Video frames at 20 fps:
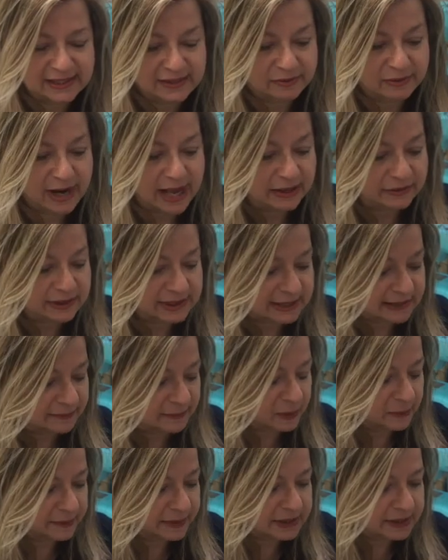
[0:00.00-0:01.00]
around at the
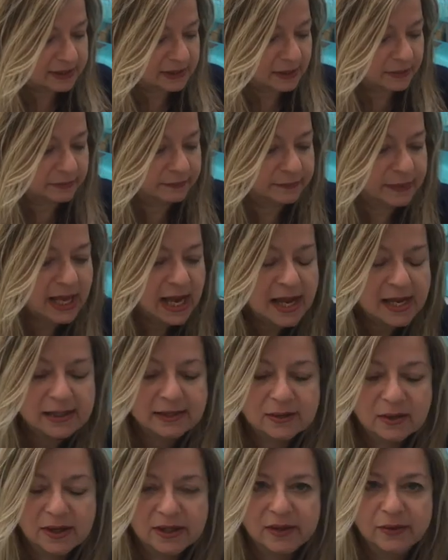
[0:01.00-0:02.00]
moment, so
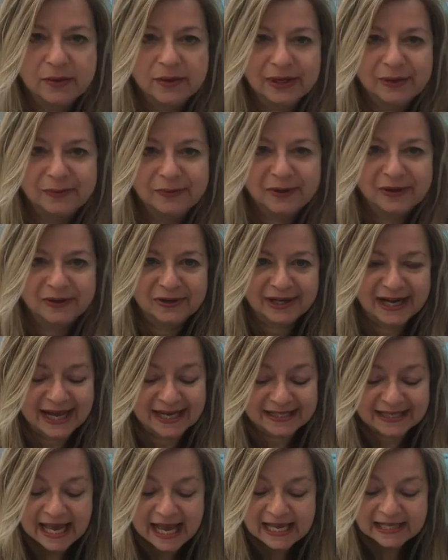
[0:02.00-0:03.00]
I thought it would look
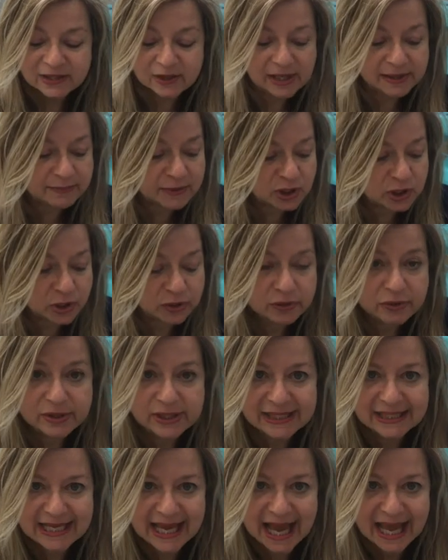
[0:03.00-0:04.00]
nice. So let me show you
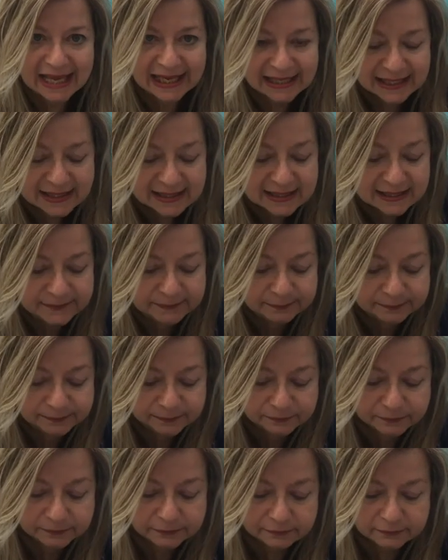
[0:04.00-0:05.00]
inside,
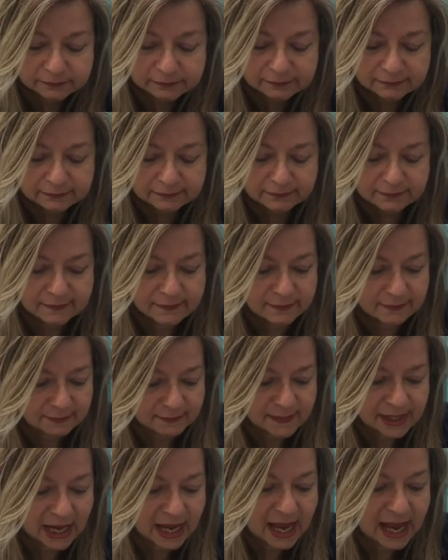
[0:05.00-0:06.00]

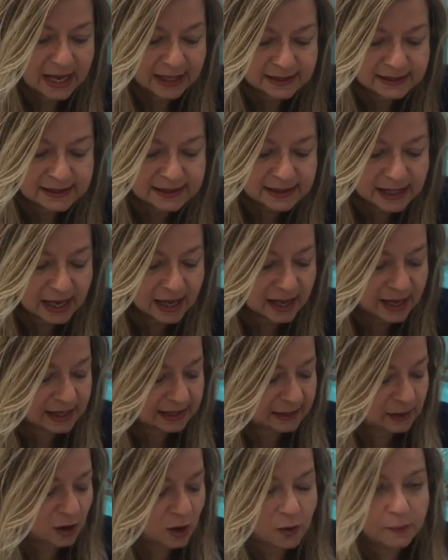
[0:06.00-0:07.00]
and I
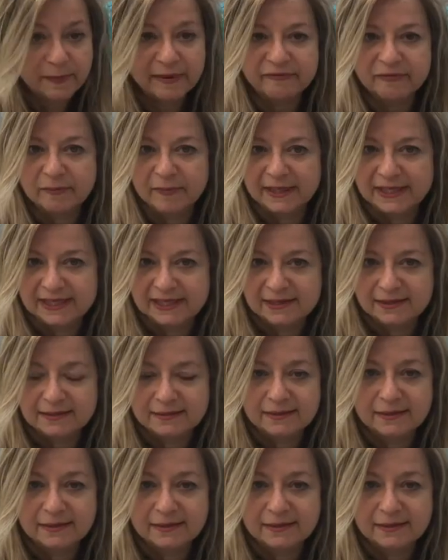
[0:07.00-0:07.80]
hope everybody's